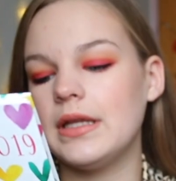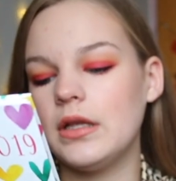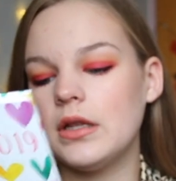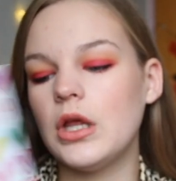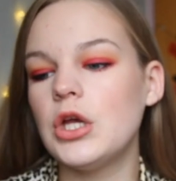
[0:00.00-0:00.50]

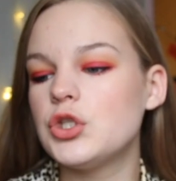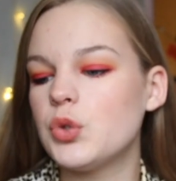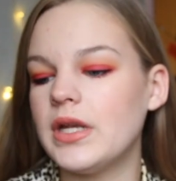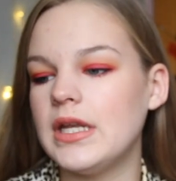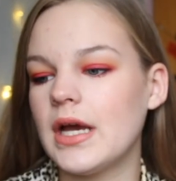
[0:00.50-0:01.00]
little
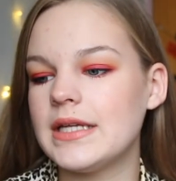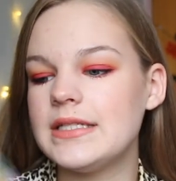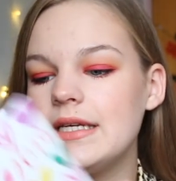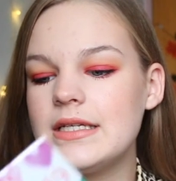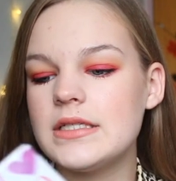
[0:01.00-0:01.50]

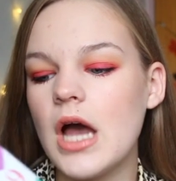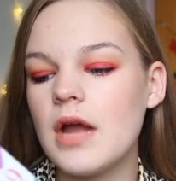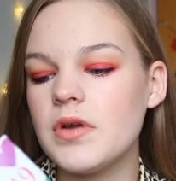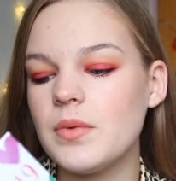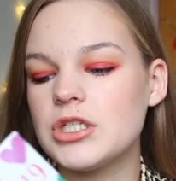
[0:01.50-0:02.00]
2019
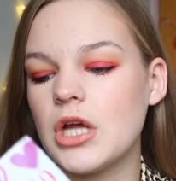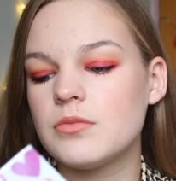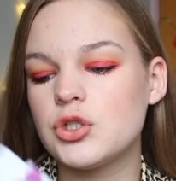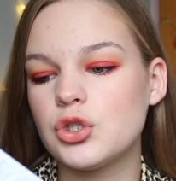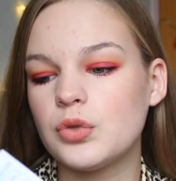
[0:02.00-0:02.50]
diary, which
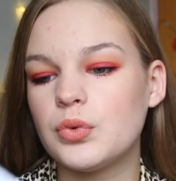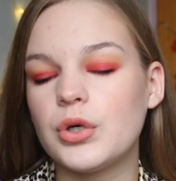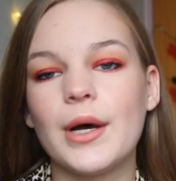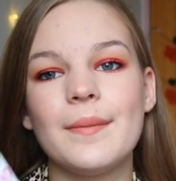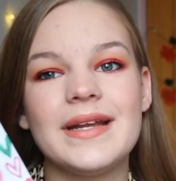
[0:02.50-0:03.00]
I'm sure will
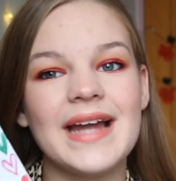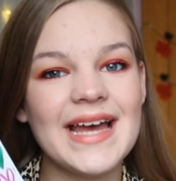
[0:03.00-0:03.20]
come in